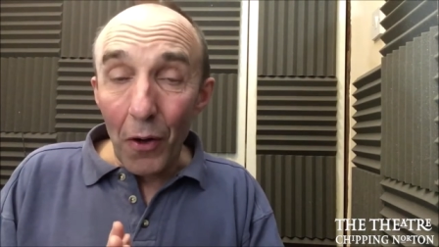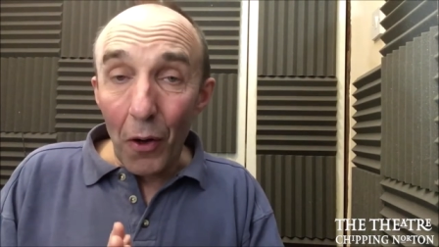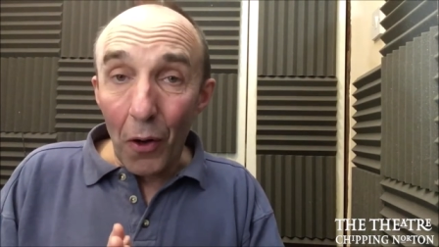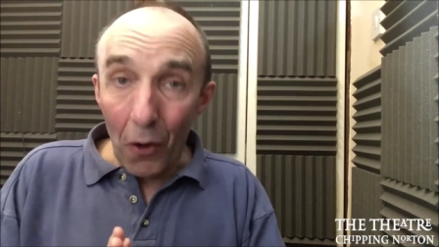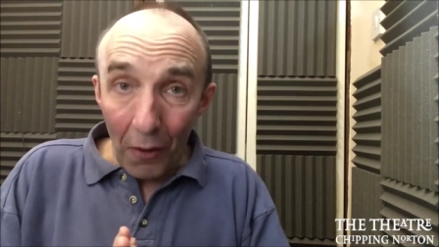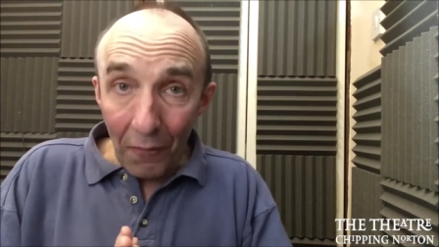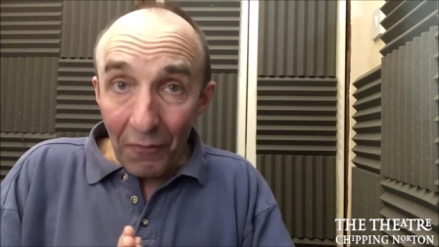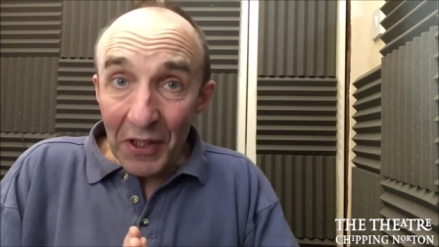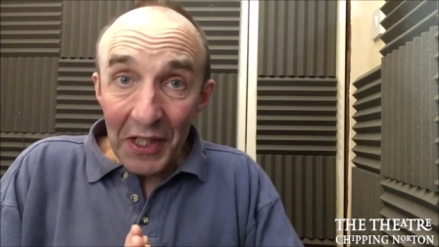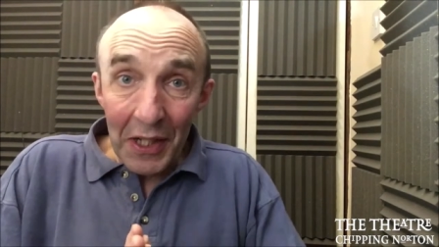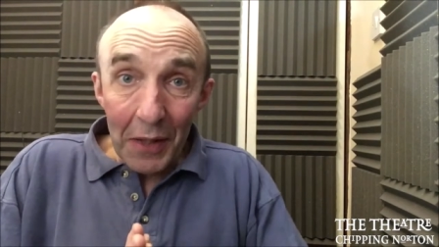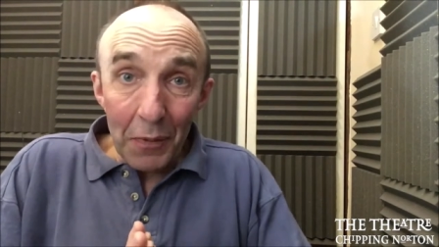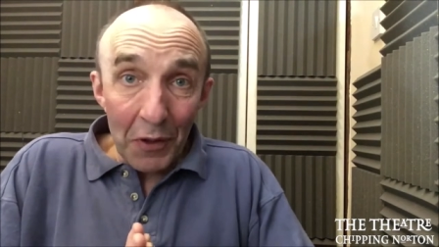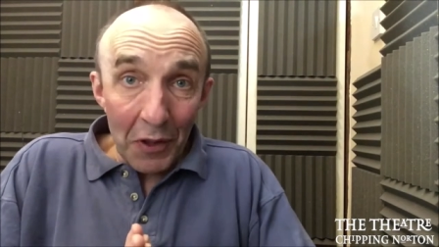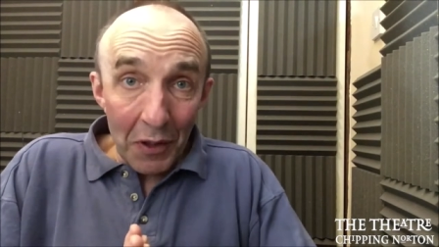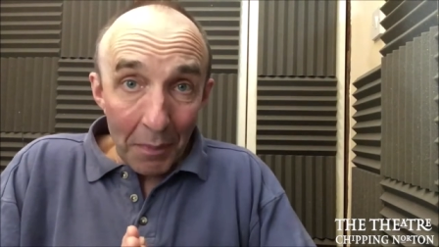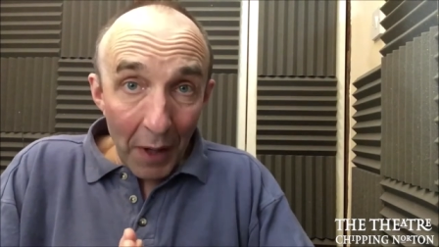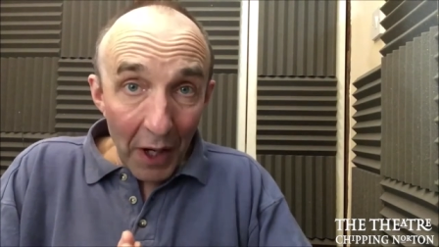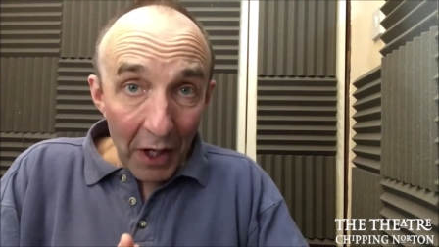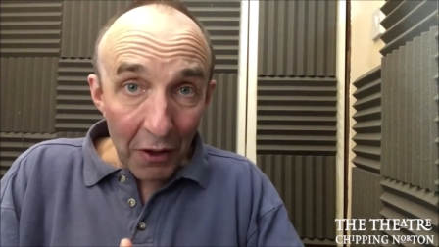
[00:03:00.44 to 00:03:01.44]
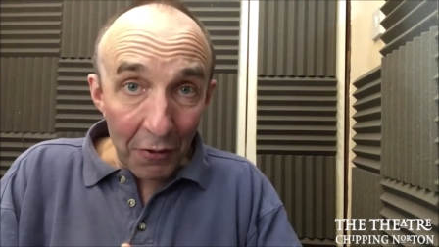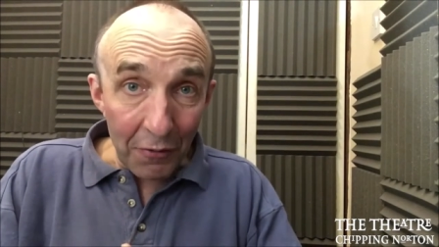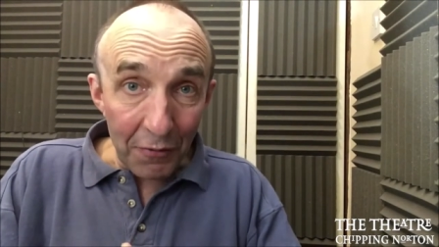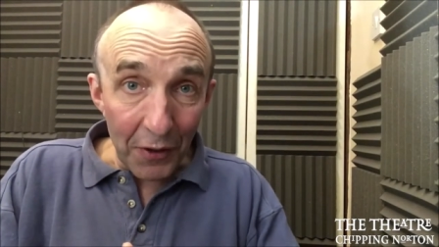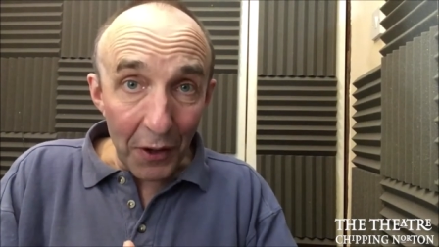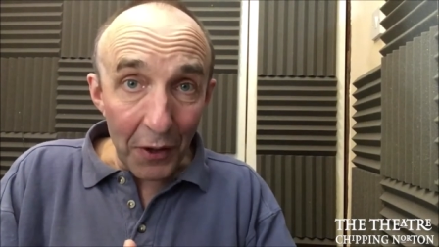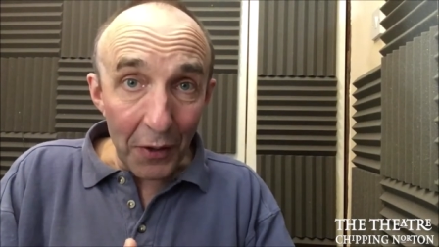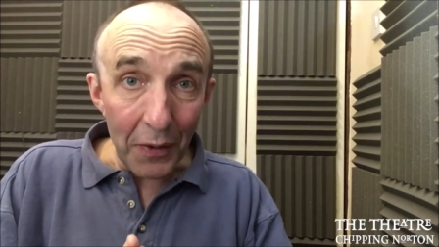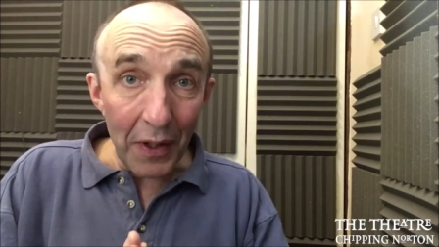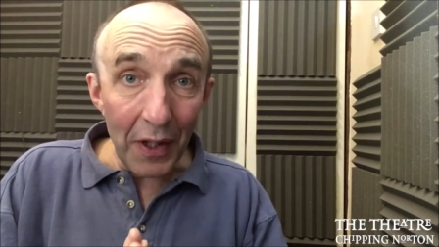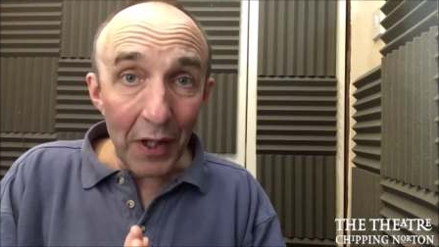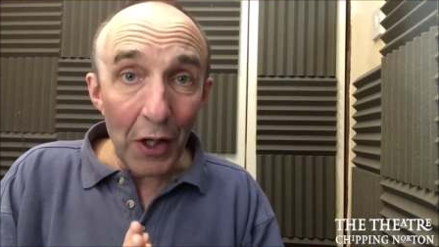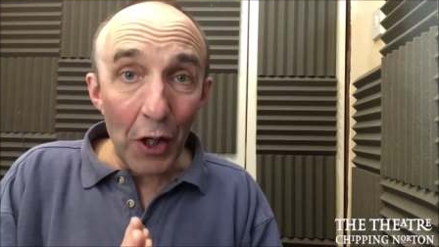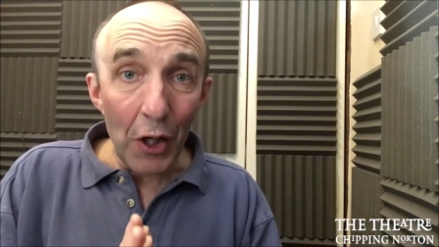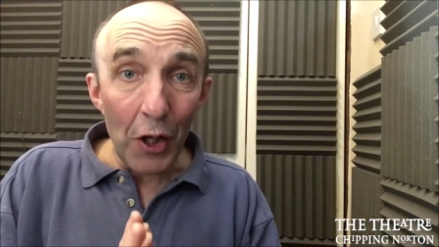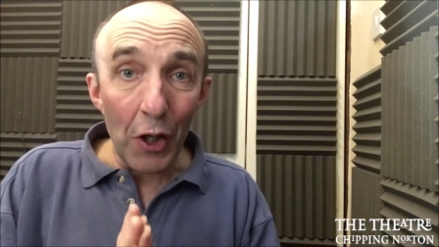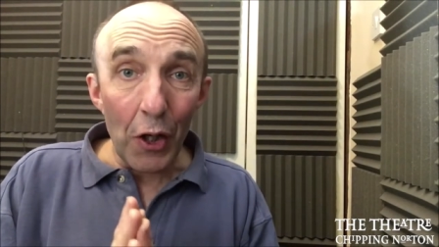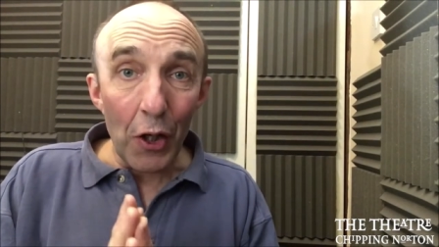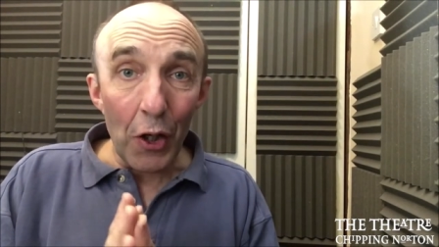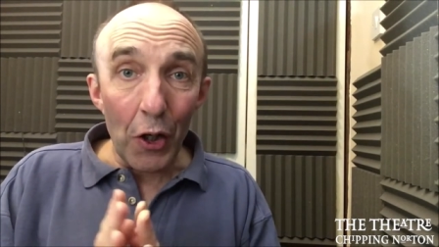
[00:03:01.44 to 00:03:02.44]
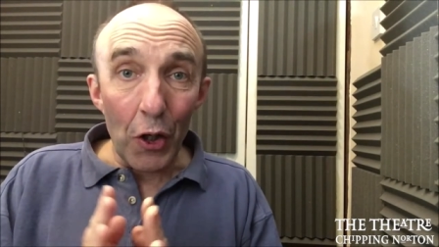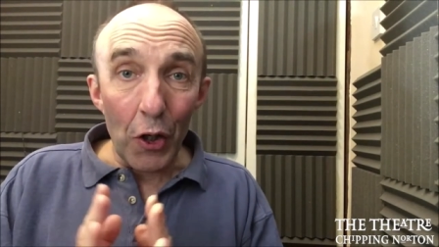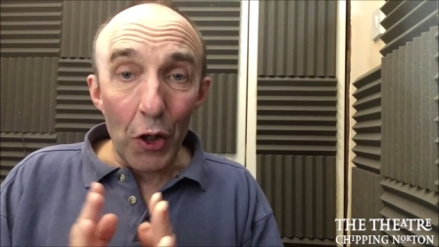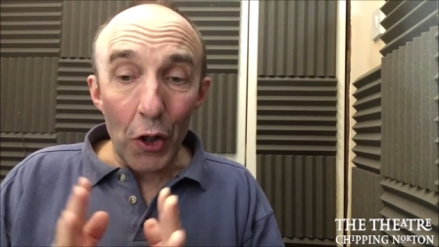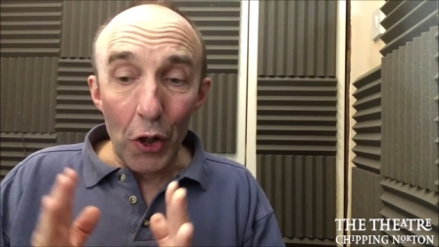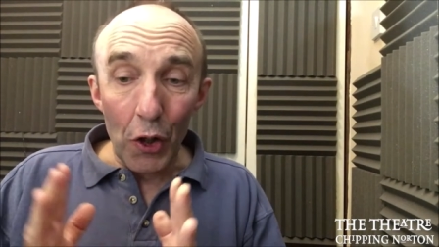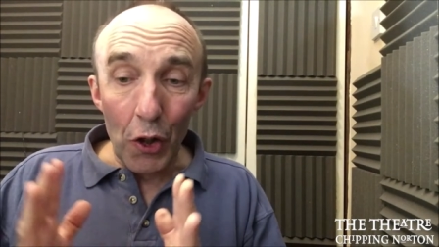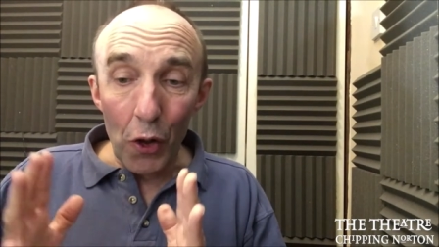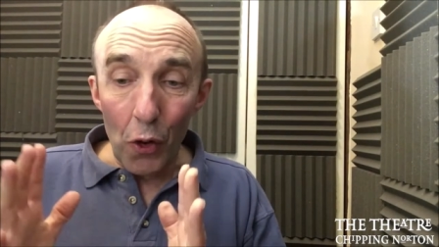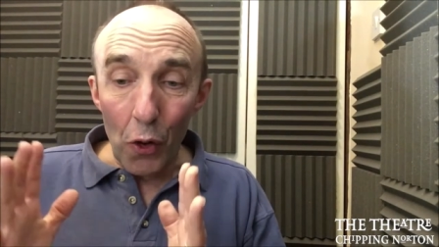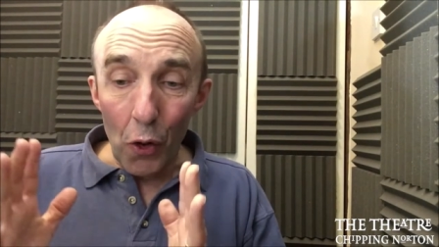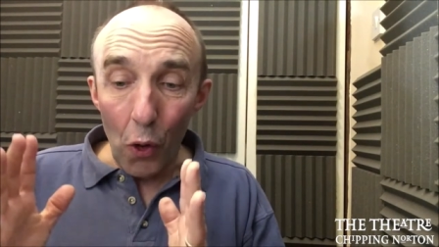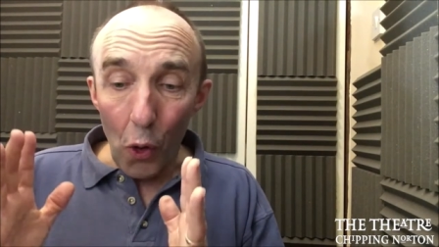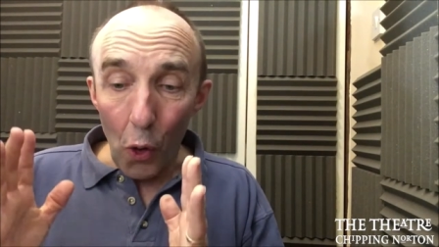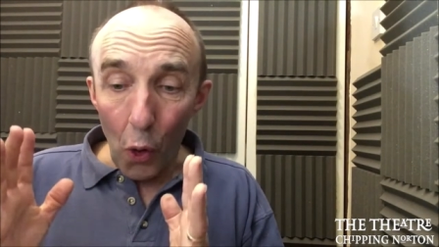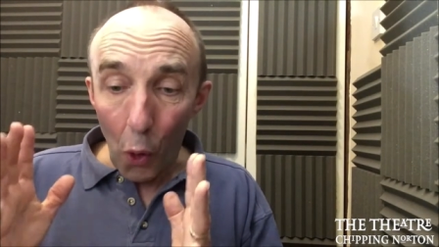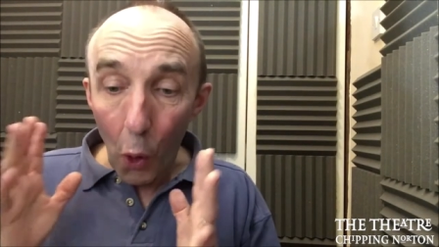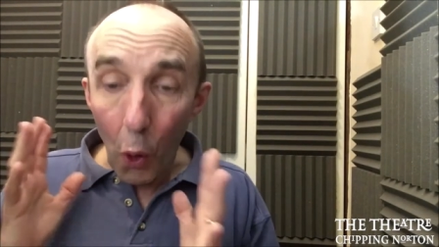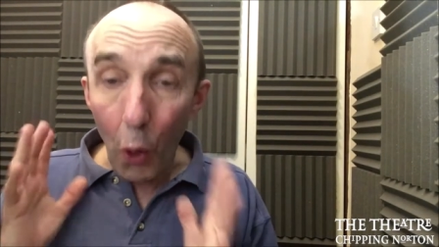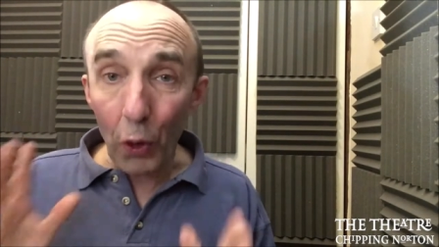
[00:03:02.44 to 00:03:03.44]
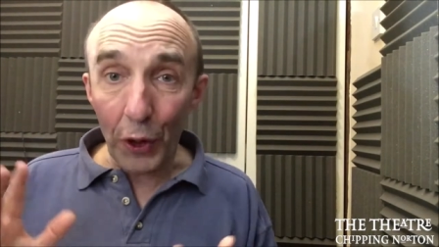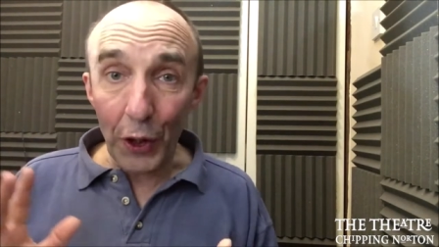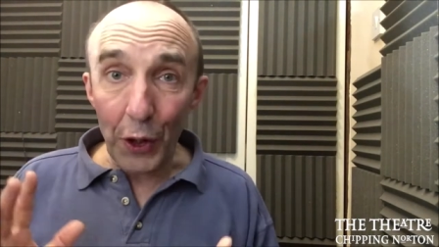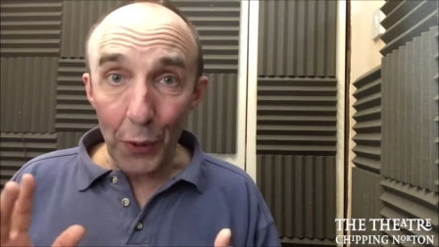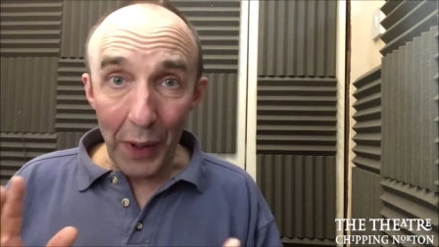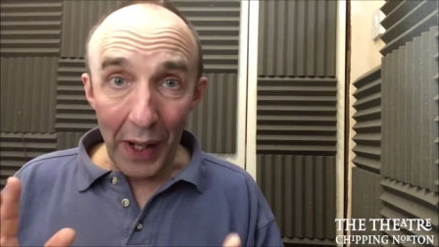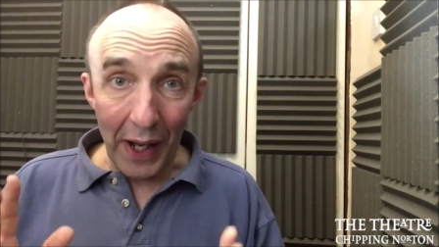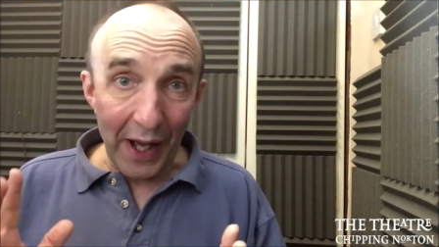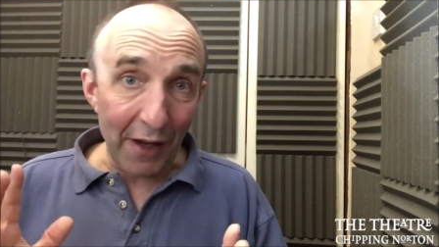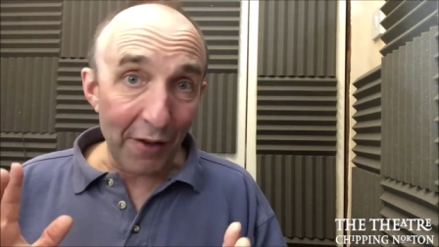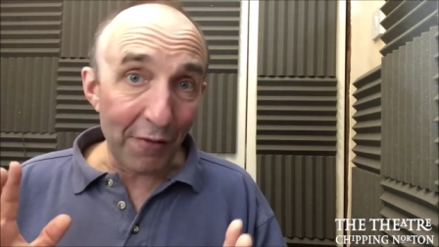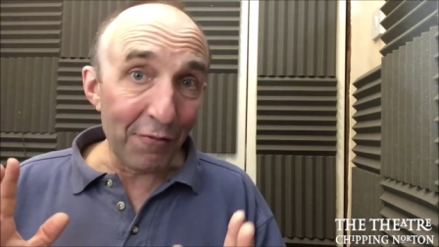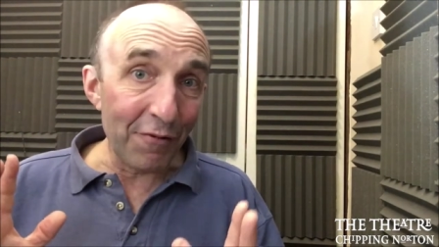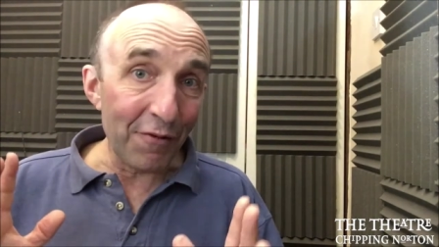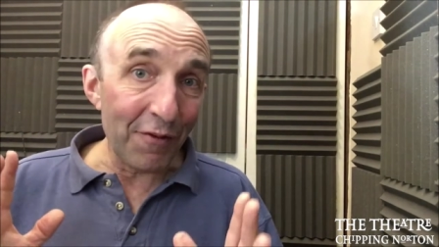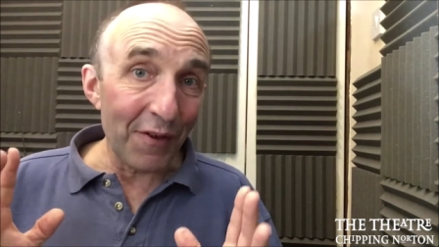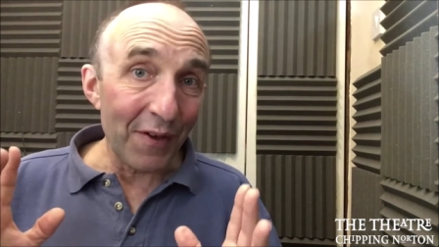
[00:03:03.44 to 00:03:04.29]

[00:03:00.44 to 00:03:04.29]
Obviously, with the microphone, all you have